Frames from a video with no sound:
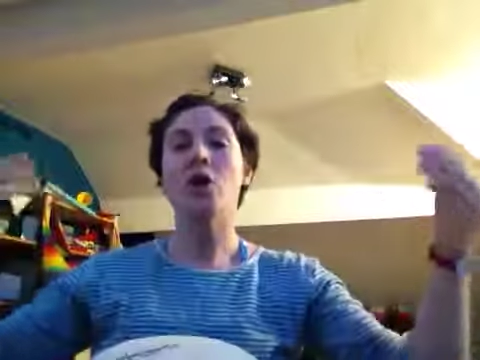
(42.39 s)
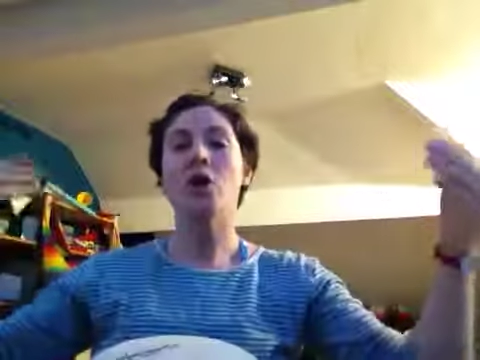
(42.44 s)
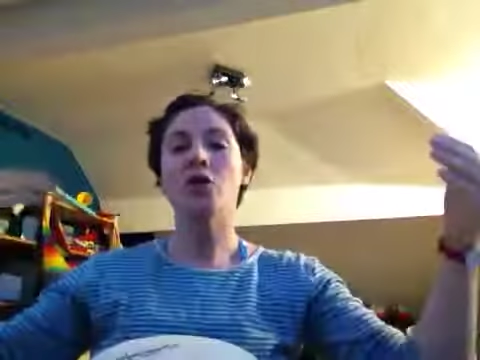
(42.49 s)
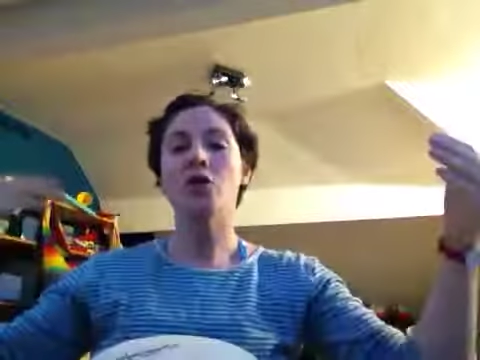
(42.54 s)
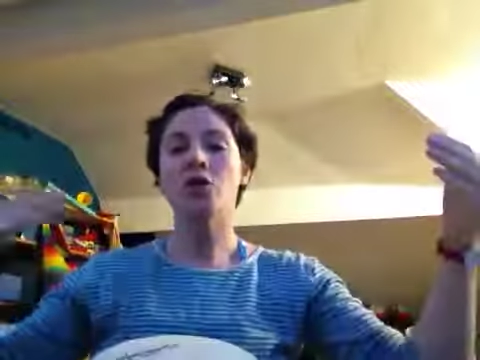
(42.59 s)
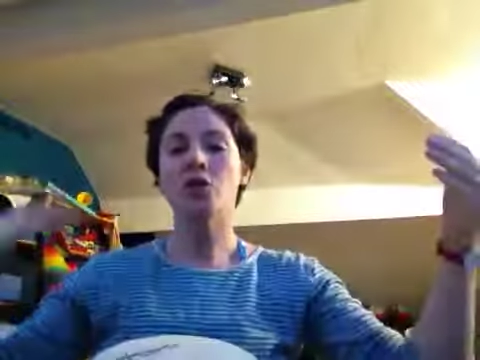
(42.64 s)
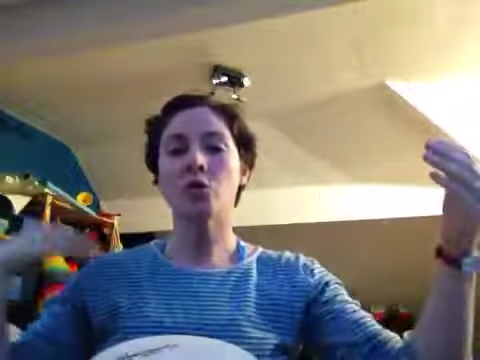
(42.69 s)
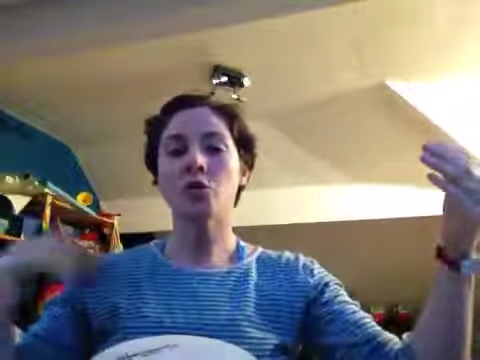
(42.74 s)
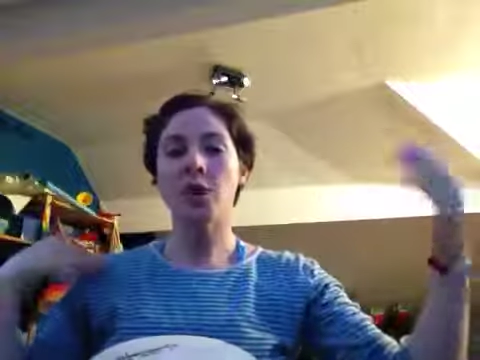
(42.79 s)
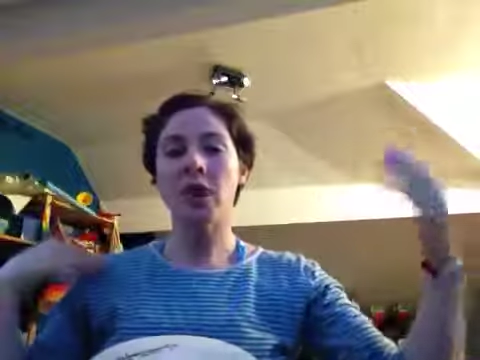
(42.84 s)

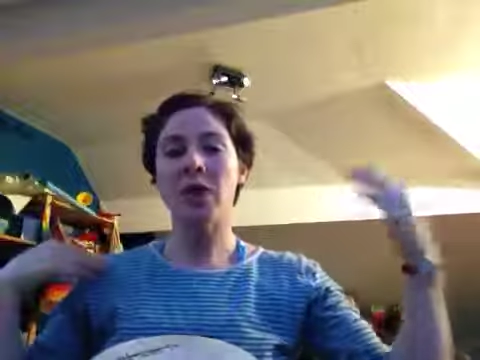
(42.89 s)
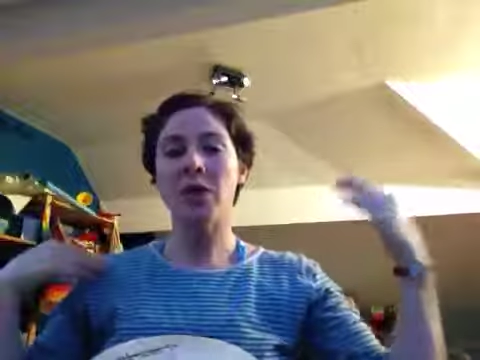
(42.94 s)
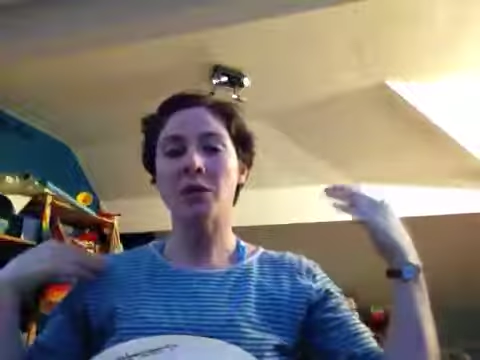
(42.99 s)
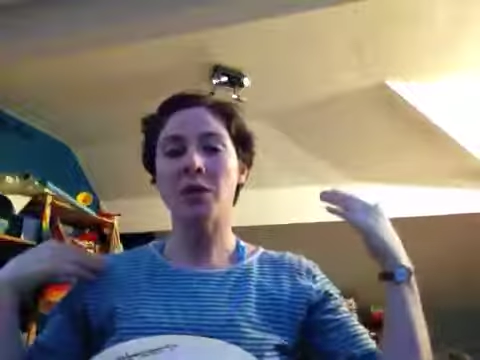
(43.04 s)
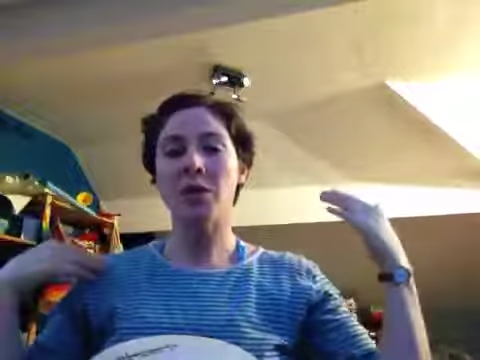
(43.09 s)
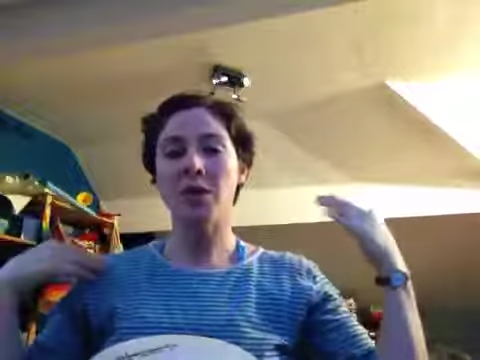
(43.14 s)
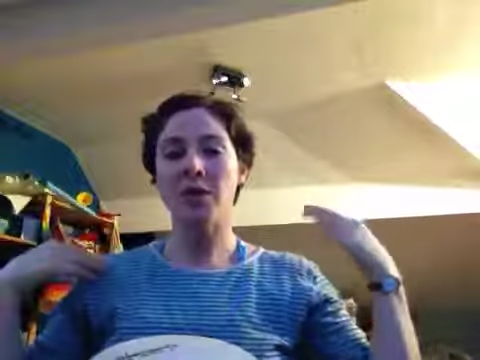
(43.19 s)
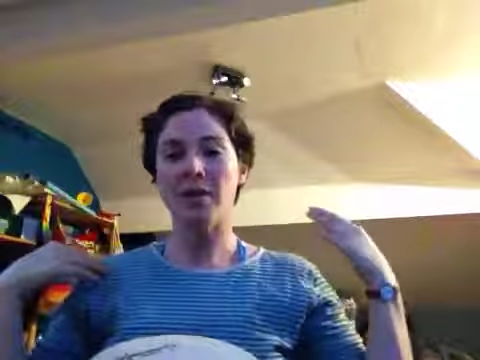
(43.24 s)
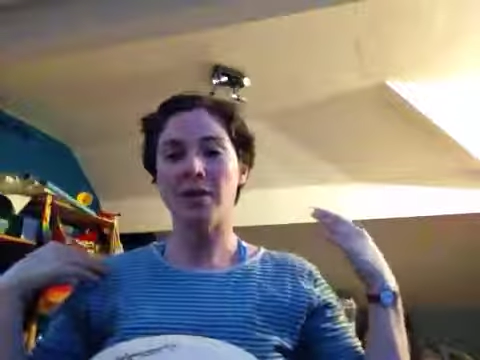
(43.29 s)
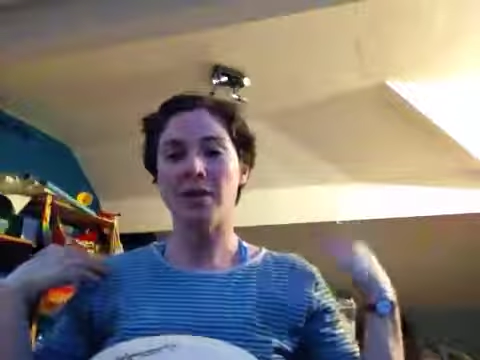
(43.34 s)
Scrape
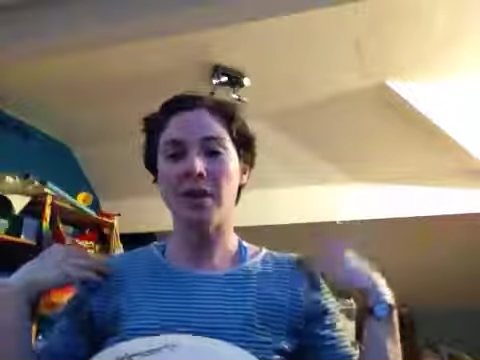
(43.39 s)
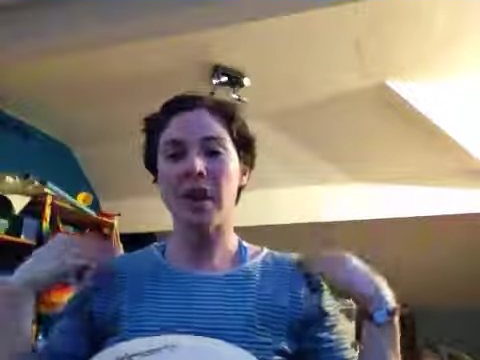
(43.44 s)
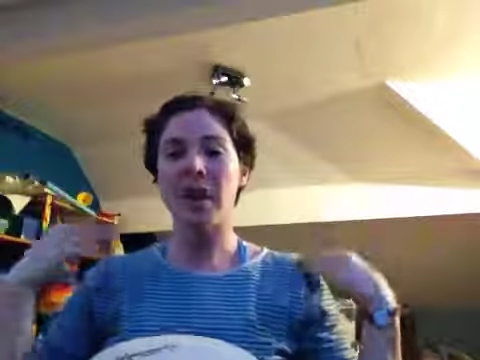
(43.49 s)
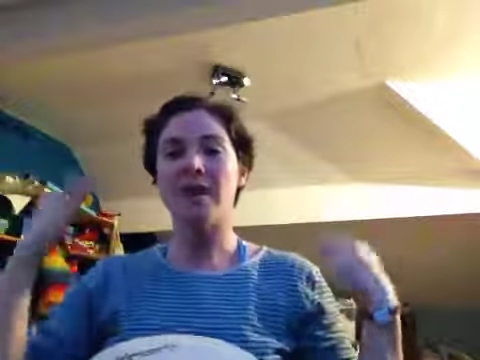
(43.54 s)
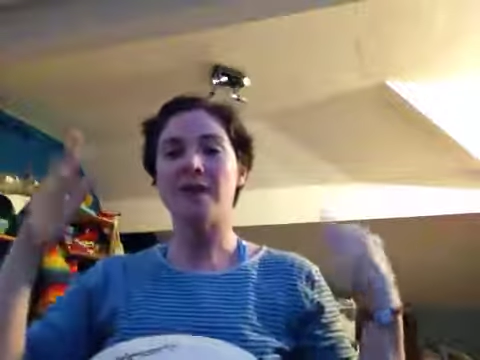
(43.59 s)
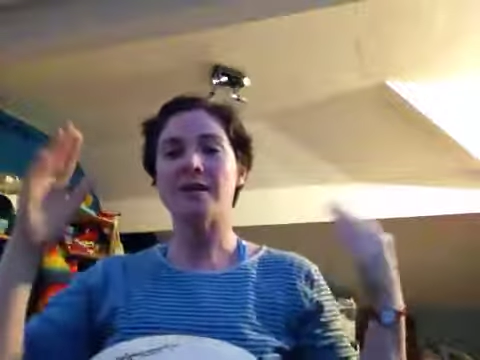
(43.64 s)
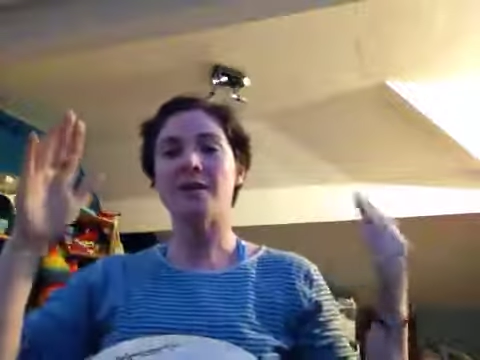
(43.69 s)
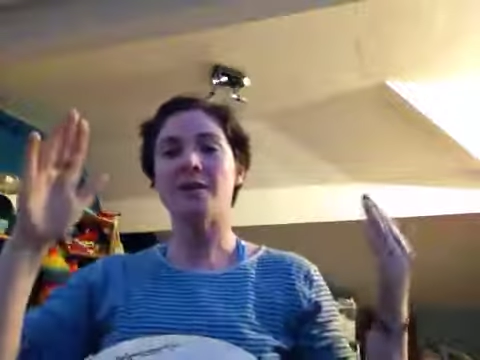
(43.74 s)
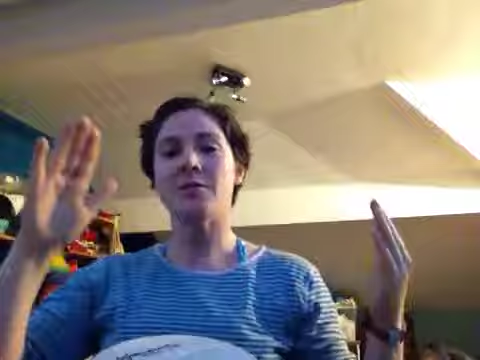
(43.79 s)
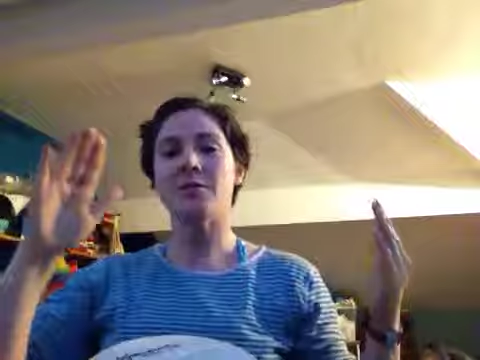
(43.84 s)

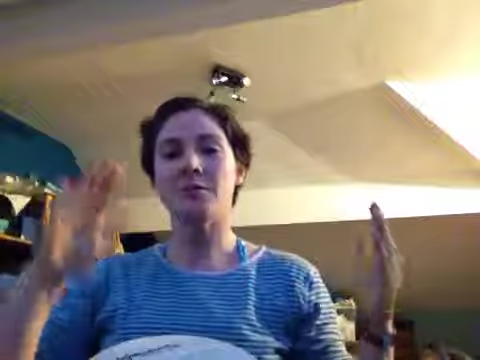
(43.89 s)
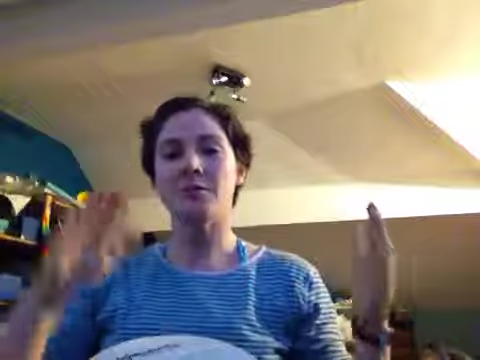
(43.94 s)
that